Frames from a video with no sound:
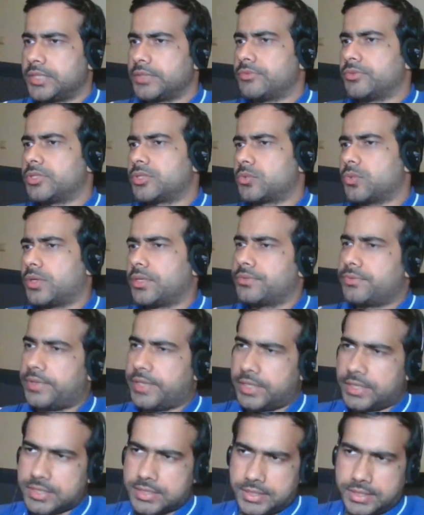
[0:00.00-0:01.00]
With quant
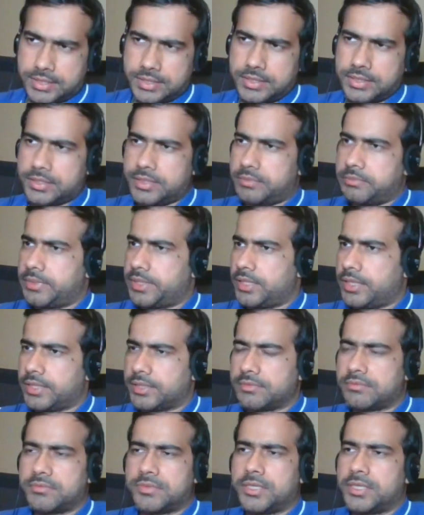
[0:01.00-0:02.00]
finance technique, they made
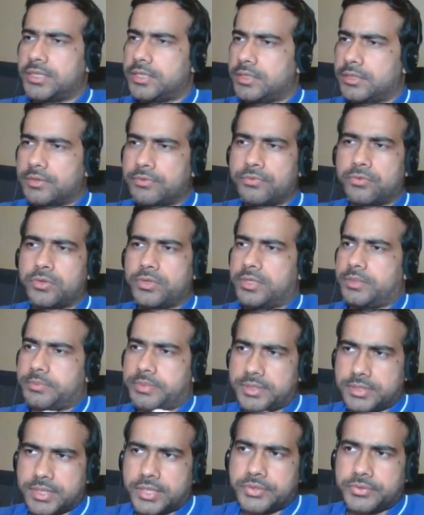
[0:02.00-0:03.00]
like 13 or 14%
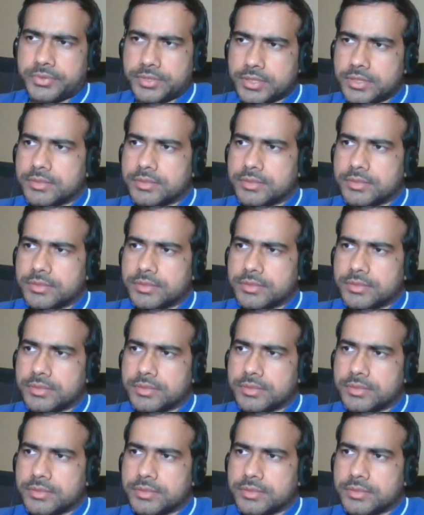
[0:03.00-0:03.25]
return,